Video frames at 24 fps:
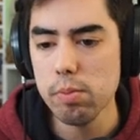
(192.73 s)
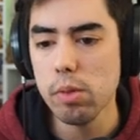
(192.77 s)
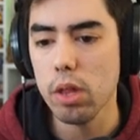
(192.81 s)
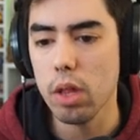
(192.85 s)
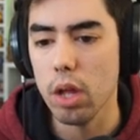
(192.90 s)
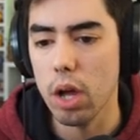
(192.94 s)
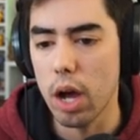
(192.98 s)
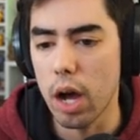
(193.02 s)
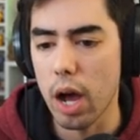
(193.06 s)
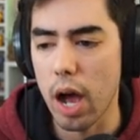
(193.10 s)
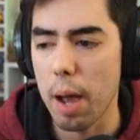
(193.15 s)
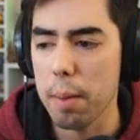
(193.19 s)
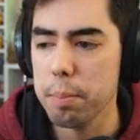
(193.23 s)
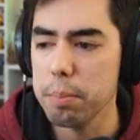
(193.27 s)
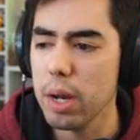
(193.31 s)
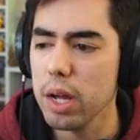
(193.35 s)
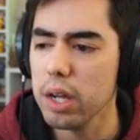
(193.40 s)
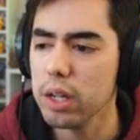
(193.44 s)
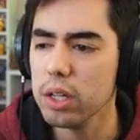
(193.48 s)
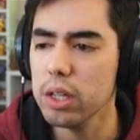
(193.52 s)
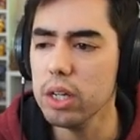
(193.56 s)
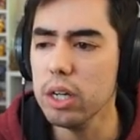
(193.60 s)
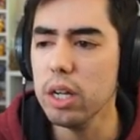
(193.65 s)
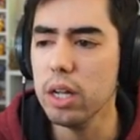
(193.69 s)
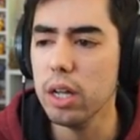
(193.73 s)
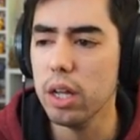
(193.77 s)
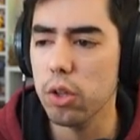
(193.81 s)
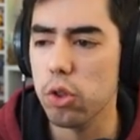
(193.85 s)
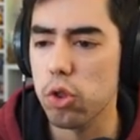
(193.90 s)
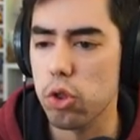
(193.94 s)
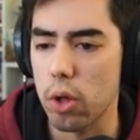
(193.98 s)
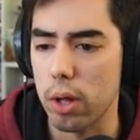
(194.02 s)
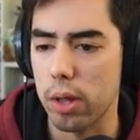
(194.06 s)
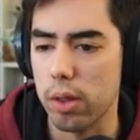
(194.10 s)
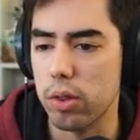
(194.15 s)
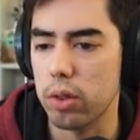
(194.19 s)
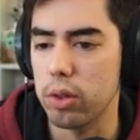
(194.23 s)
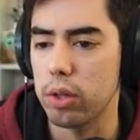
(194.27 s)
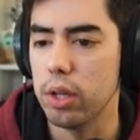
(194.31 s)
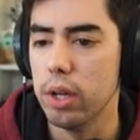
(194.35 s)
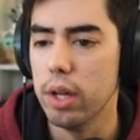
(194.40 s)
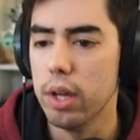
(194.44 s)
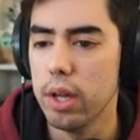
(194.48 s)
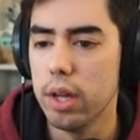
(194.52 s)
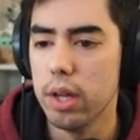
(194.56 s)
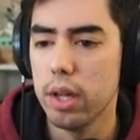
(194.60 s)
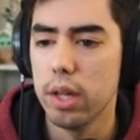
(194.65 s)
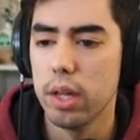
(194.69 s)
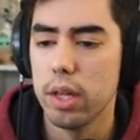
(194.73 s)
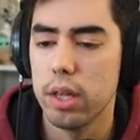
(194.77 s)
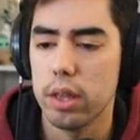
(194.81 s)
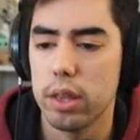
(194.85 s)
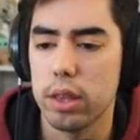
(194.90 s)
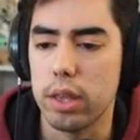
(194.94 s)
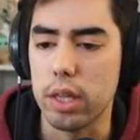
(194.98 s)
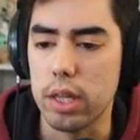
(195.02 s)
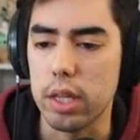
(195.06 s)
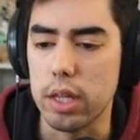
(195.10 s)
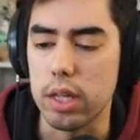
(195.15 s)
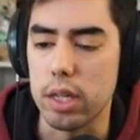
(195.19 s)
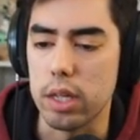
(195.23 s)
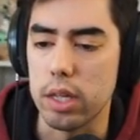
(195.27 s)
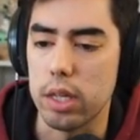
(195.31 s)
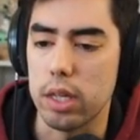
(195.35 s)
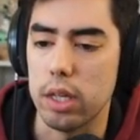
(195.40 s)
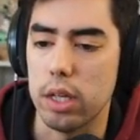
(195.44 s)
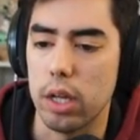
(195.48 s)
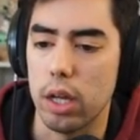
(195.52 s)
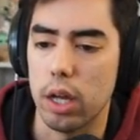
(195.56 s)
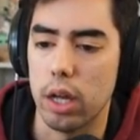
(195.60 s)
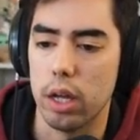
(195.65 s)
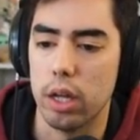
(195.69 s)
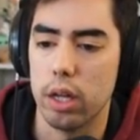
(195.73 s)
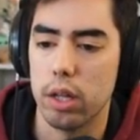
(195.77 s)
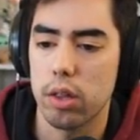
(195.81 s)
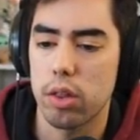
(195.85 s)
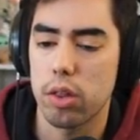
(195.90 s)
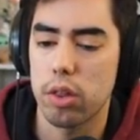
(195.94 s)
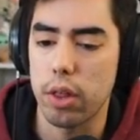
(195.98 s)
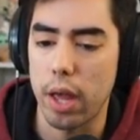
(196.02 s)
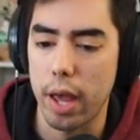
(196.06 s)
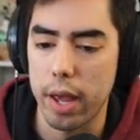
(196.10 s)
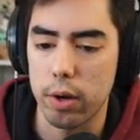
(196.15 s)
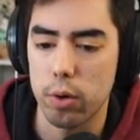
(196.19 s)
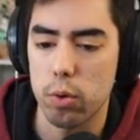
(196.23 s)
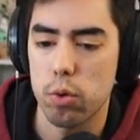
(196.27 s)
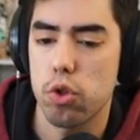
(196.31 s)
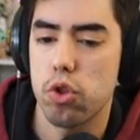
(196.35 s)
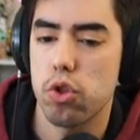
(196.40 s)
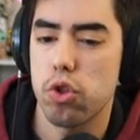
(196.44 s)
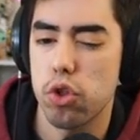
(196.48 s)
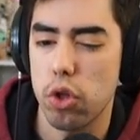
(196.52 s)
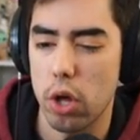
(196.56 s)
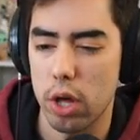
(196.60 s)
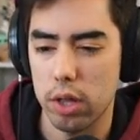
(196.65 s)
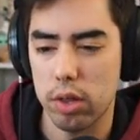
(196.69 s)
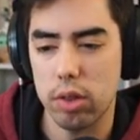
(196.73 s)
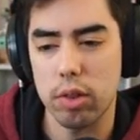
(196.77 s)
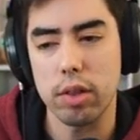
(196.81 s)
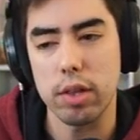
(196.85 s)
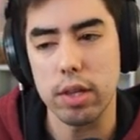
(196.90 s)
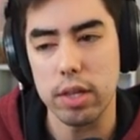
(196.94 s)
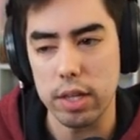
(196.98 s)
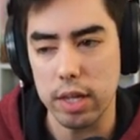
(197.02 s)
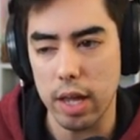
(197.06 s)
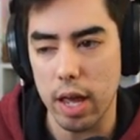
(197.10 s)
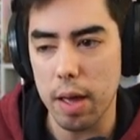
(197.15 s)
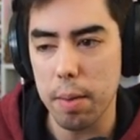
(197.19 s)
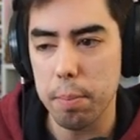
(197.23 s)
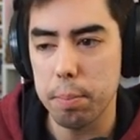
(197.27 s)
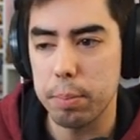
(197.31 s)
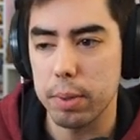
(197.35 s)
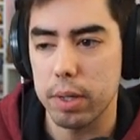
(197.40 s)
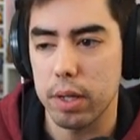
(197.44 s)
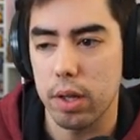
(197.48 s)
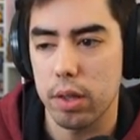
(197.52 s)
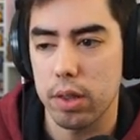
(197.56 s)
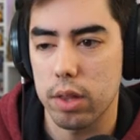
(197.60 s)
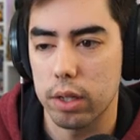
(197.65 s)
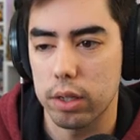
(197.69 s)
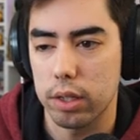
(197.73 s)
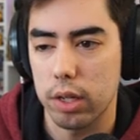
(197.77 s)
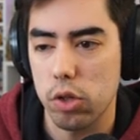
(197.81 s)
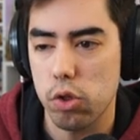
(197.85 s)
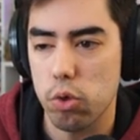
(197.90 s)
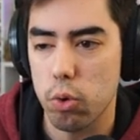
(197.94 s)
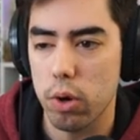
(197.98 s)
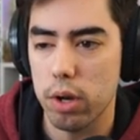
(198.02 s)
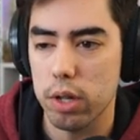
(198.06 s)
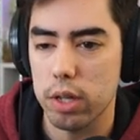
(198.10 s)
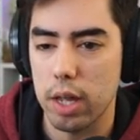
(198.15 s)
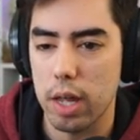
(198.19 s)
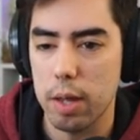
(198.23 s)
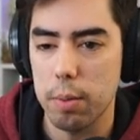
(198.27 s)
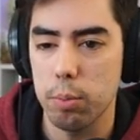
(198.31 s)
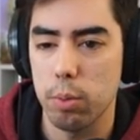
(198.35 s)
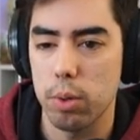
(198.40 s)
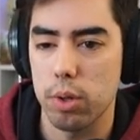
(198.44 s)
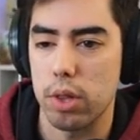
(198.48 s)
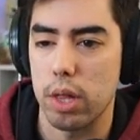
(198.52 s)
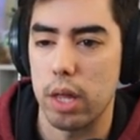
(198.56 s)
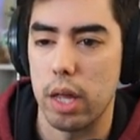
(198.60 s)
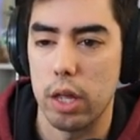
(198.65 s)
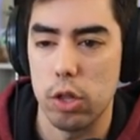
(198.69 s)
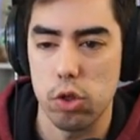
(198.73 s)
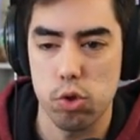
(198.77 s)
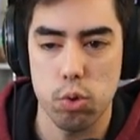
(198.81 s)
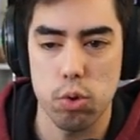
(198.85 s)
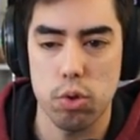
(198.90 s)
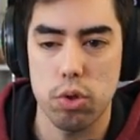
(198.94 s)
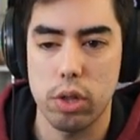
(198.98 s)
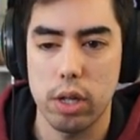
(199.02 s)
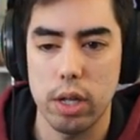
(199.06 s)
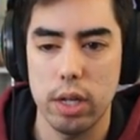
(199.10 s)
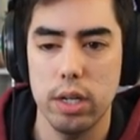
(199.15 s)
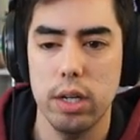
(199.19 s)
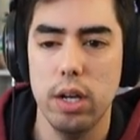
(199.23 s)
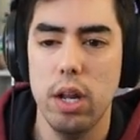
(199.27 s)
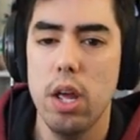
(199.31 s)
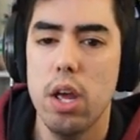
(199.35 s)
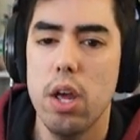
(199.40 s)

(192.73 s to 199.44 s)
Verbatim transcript: Uh, I'm not going to adjust the uh, sliders just yet because the Detroit game was interesting.